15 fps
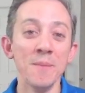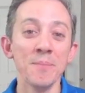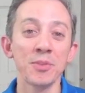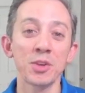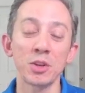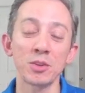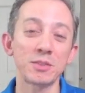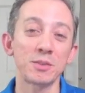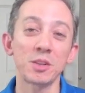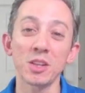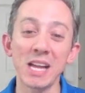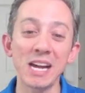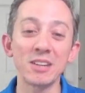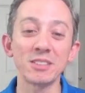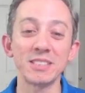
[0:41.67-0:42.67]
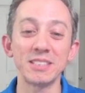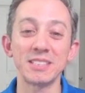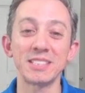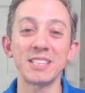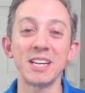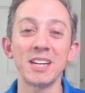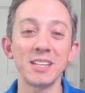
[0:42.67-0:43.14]
In terms of clouds and
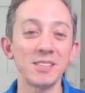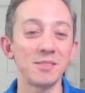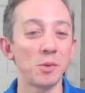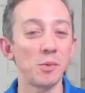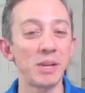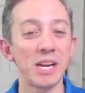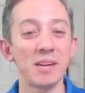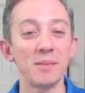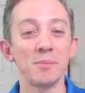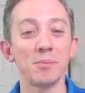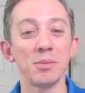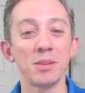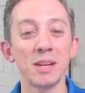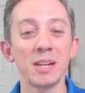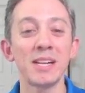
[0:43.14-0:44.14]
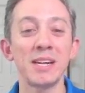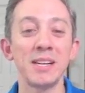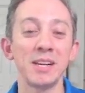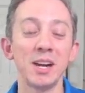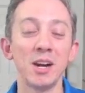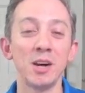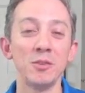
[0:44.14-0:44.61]
sun, well, we got
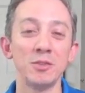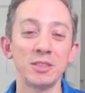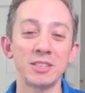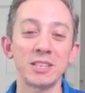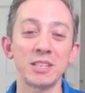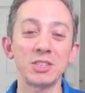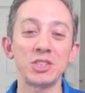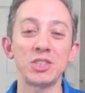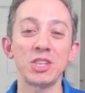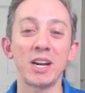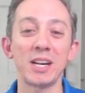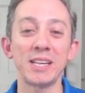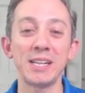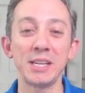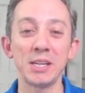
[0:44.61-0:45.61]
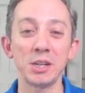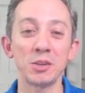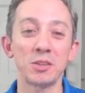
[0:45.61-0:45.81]
plenty of sunshine here,